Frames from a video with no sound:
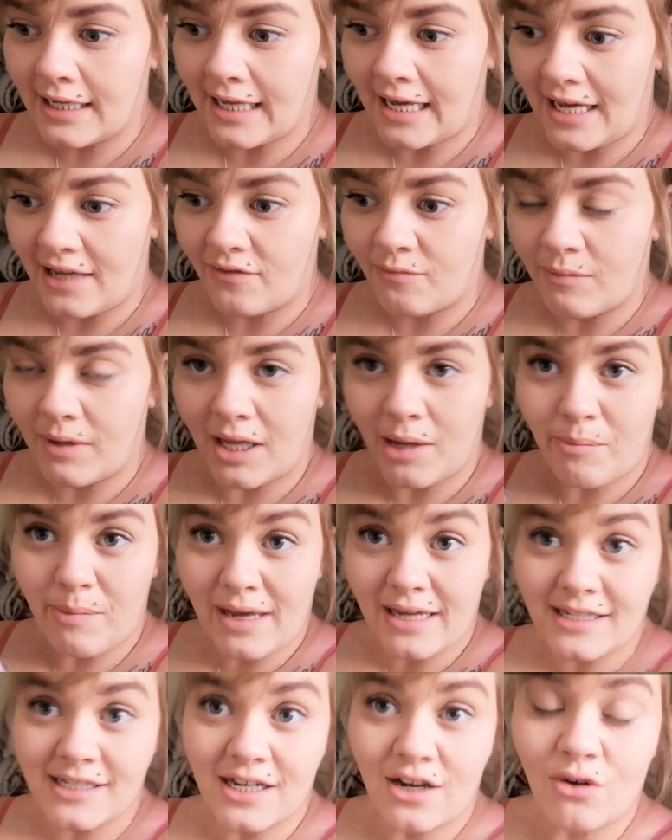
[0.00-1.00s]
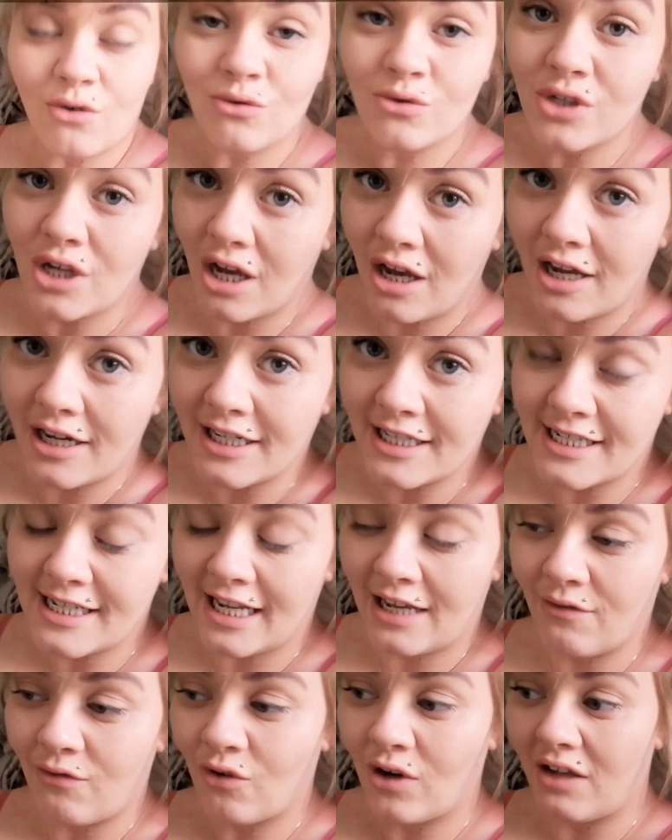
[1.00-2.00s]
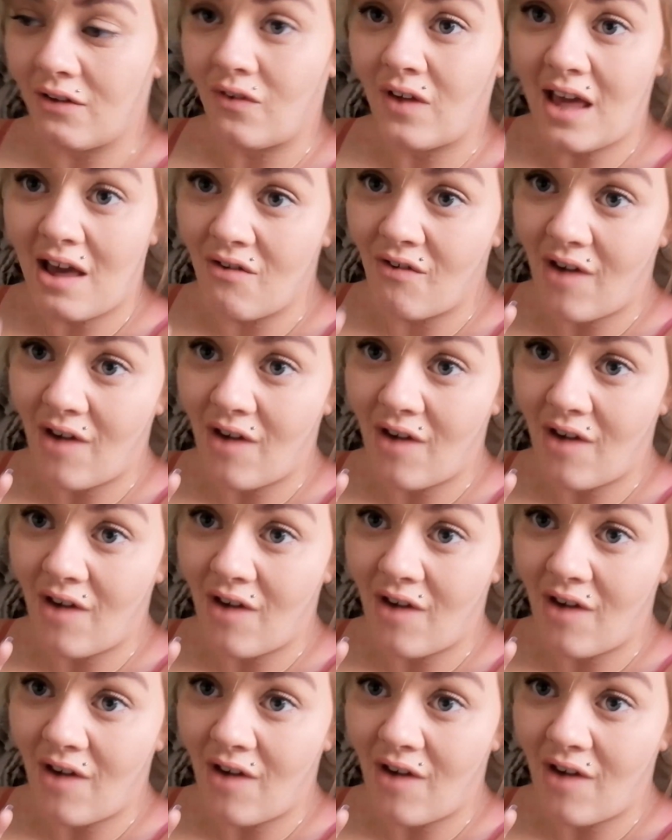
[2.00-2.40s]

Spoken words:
gave me a better alternative for if it